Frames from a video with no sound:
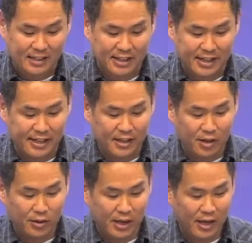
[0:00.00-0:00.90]
did.
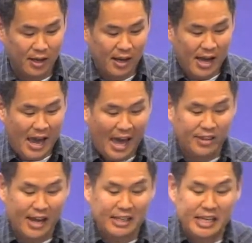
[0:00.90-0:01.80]
Okay? And
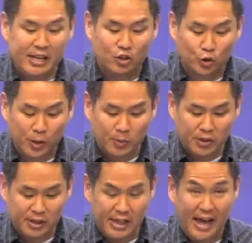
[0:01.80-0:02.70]
then he
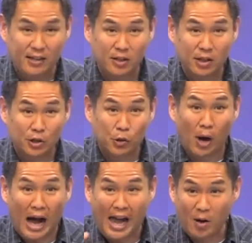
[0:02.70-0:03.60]
attributed that to a
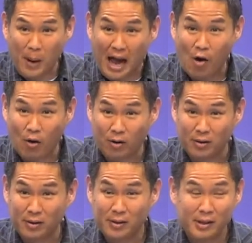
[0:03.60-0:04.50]
higher power.
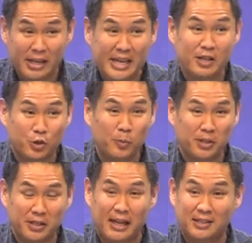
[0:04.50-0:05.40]
He
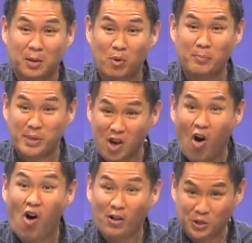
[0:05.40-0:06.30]
attributed that to someone
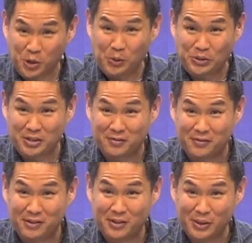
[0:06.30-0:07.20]
beyond Joseph.
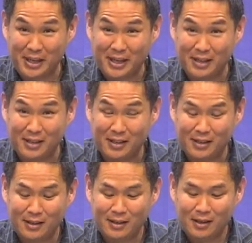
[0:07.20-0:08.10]
Okay?
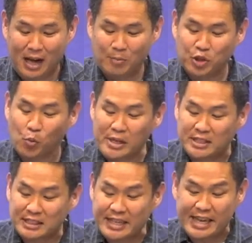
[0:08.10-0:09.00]
Um, so we
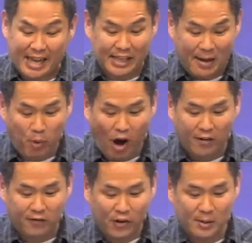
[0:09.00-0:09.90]
see, and, and
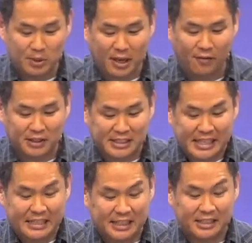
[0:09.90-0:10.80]
Potiphar himself
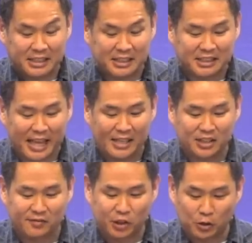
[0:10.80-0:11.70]
sees the success
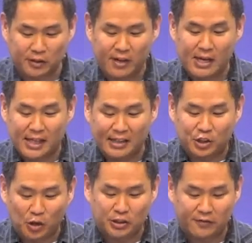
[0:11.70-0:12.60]
of Joseph, that
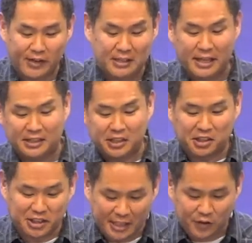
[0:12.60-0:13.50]
Joseph is a
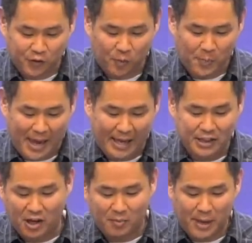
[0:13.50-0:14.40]
successful man,
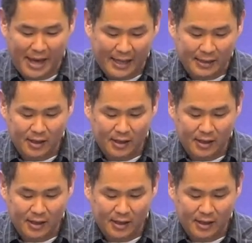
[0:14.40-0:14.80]
young man,